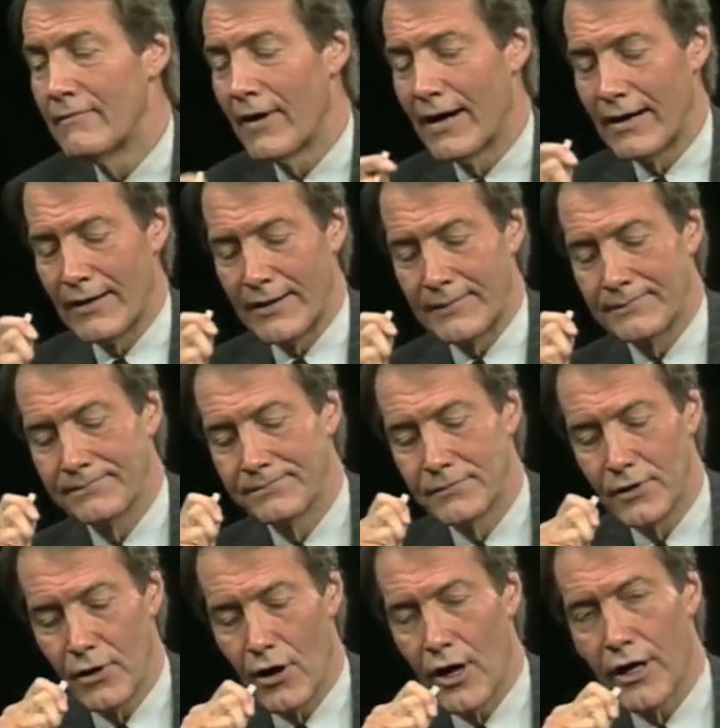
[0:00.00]
Finally,
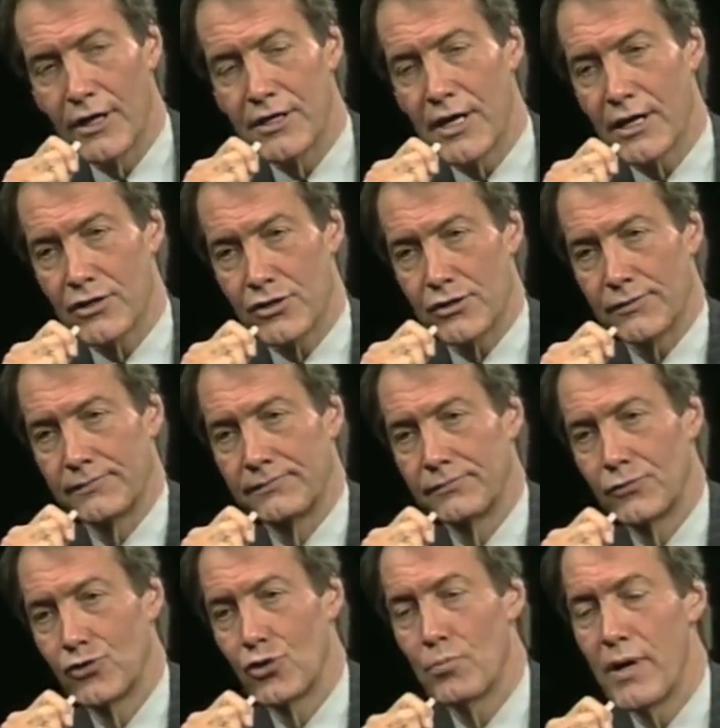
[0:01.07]
architecture.
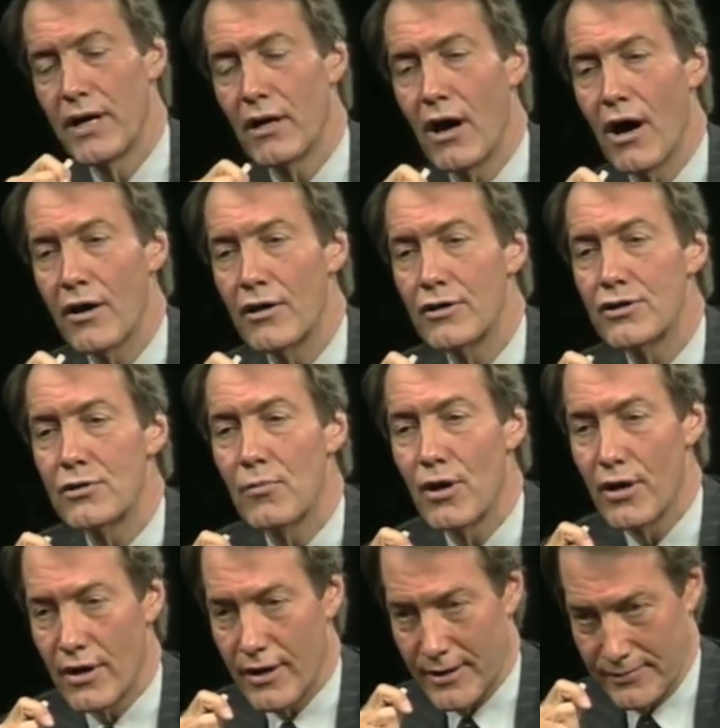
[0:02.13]
You're being honored
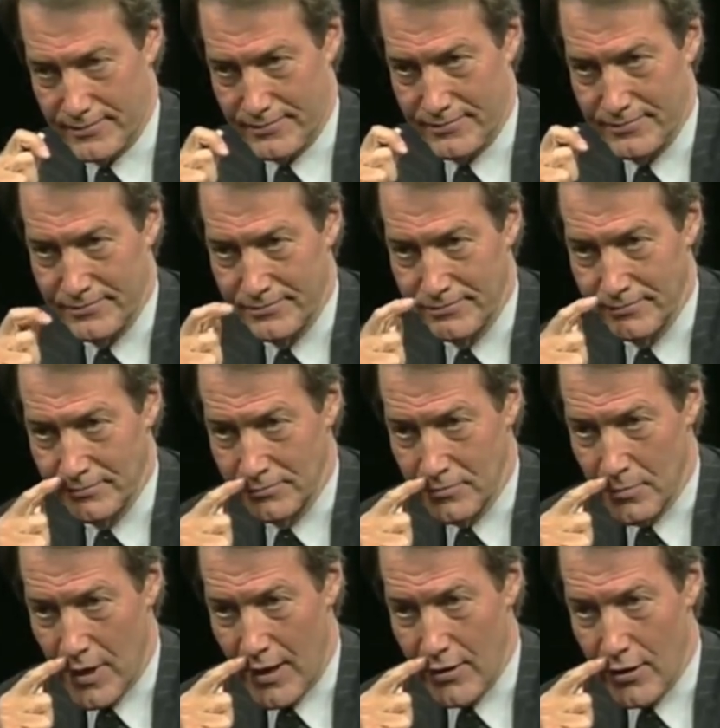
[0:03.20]
tomorrow night
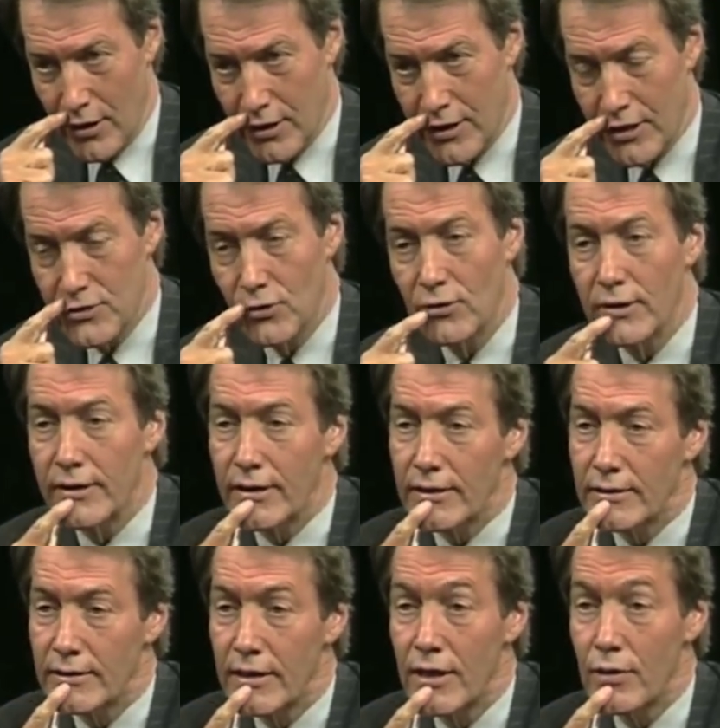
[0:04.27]
by the Architectural
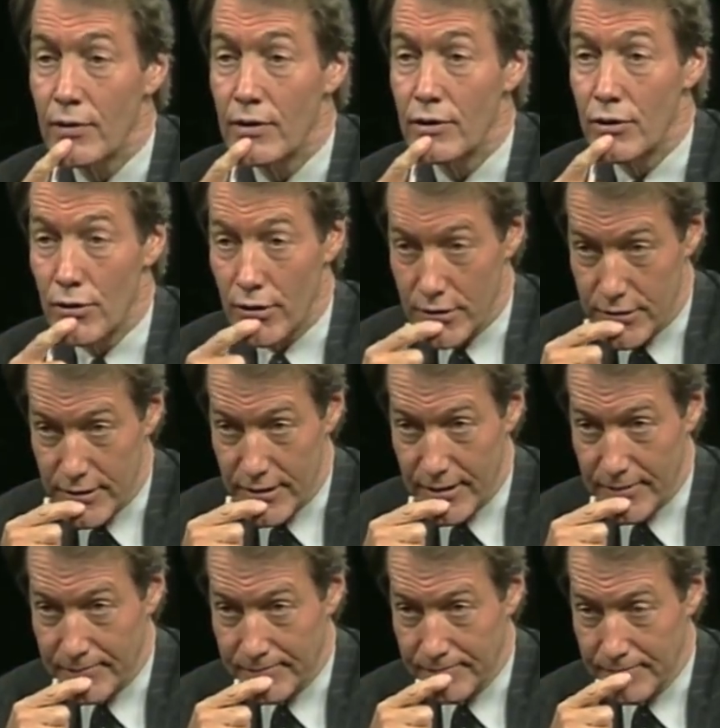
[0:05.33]
League here in New York
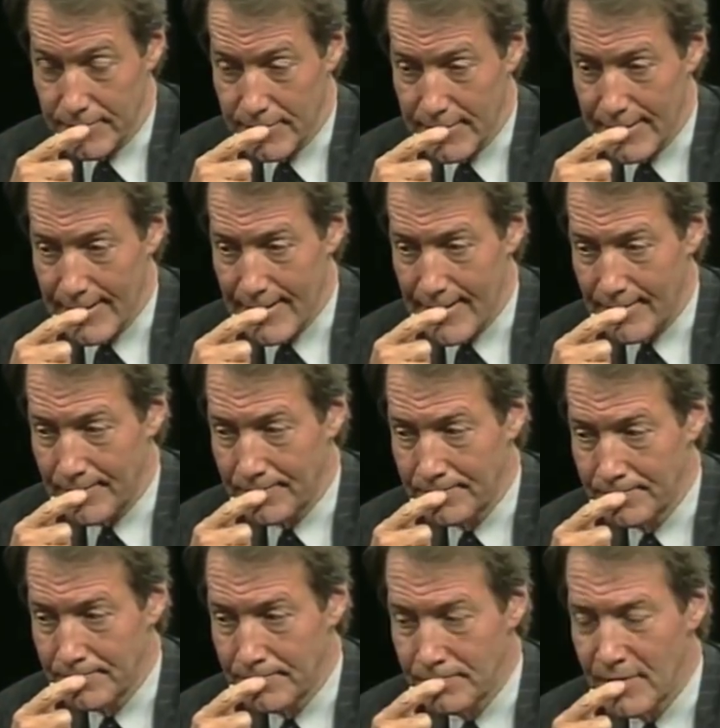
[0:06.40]
City.
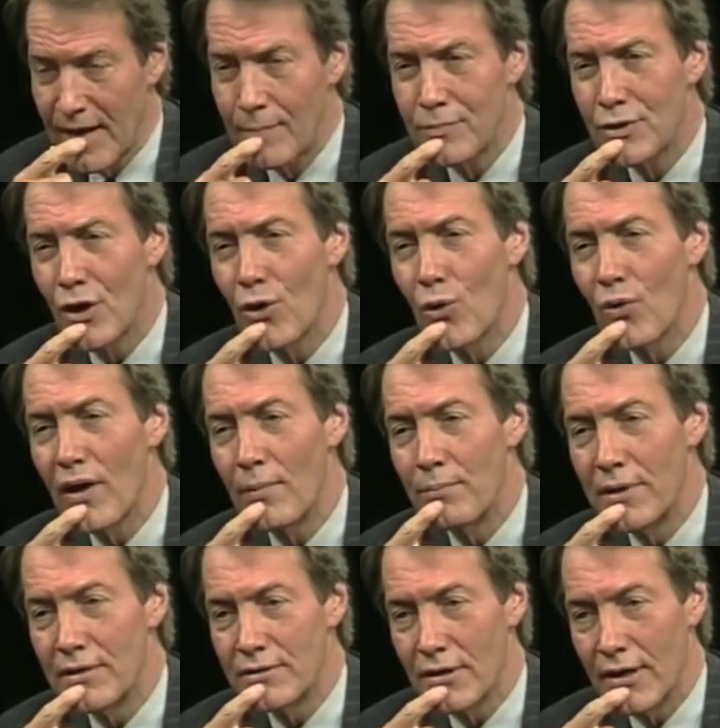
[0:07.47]
I'm told that
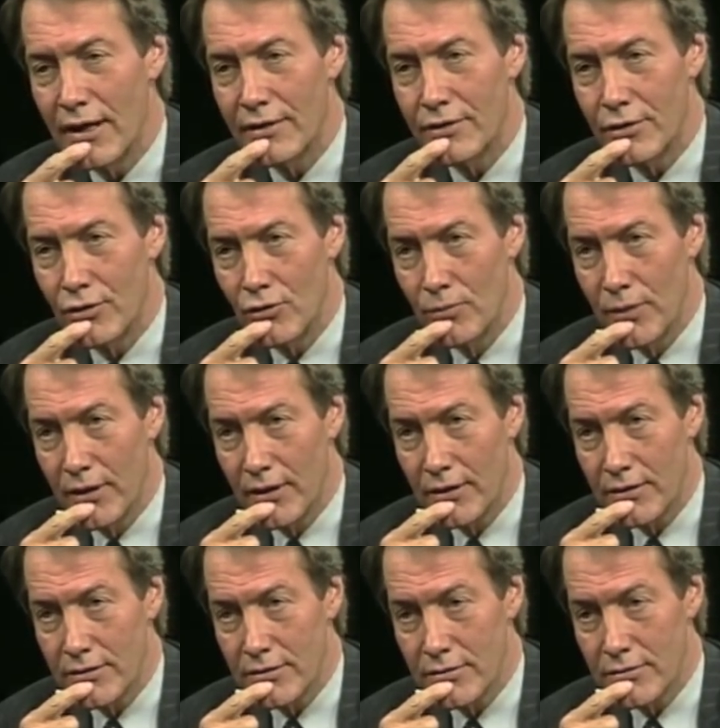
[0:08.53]
means a lot to you
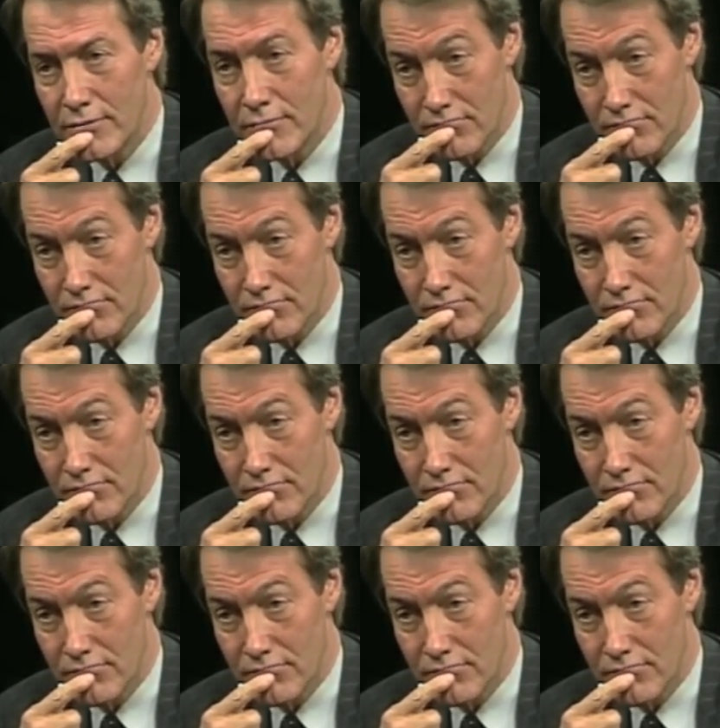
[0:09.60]
because